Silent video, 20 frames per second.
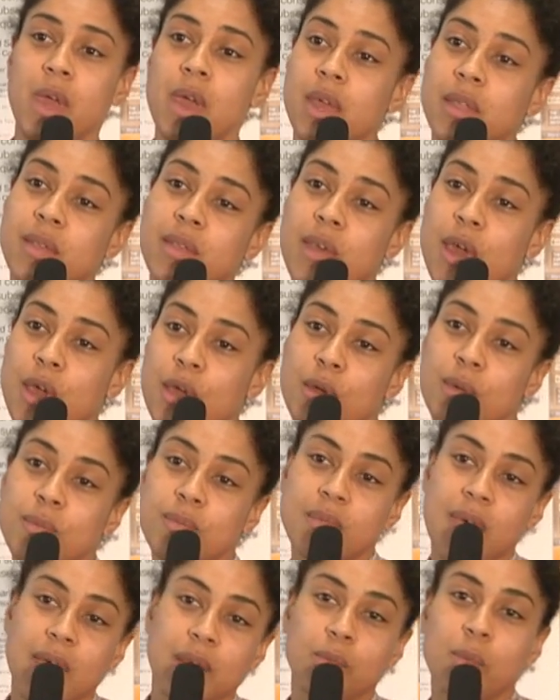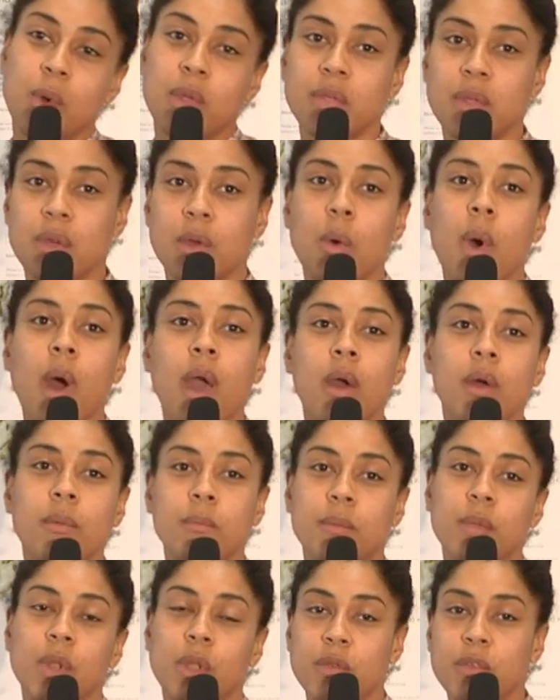And so that's one that quite a
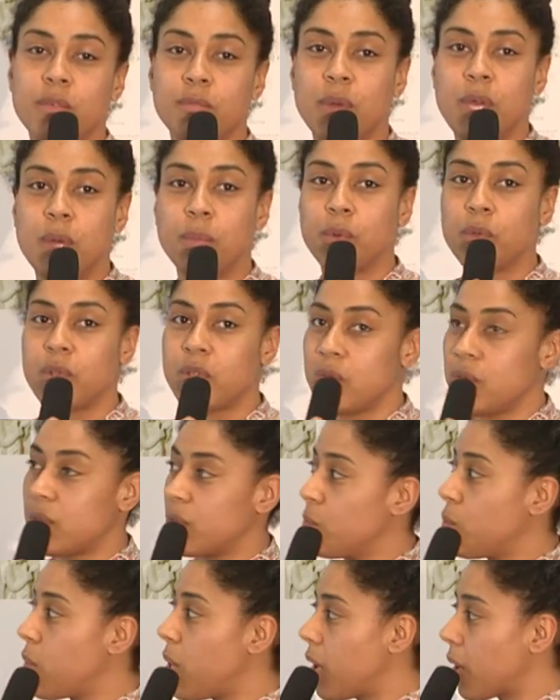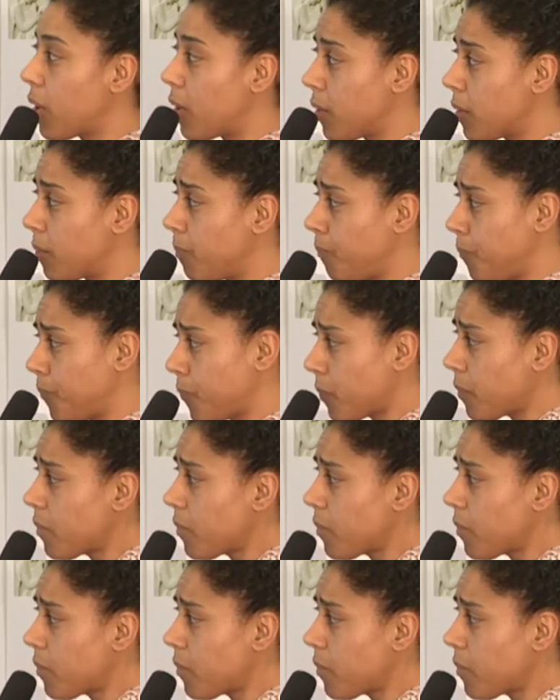lot of people do some work on.